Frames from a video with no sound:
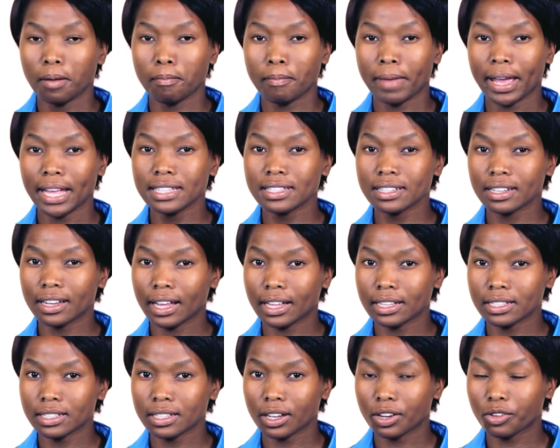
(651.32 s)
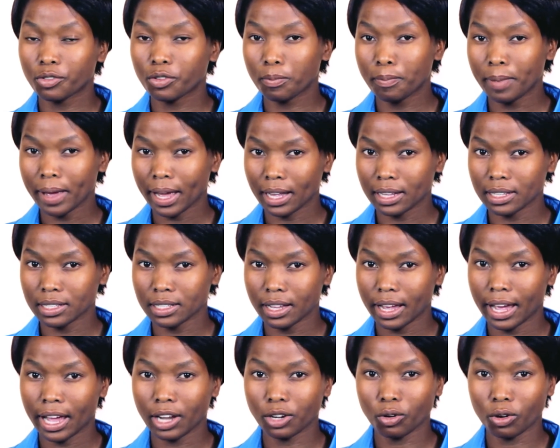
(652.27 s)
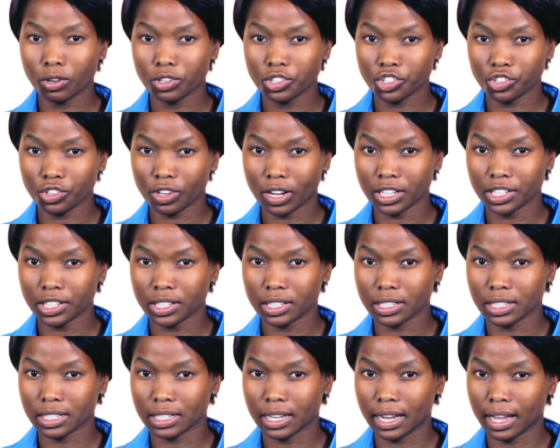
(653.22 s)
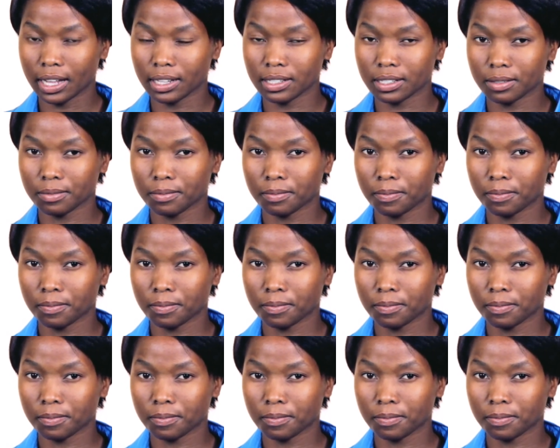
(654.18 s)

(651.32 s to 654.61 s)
Maintenance, repairs, and construction snags.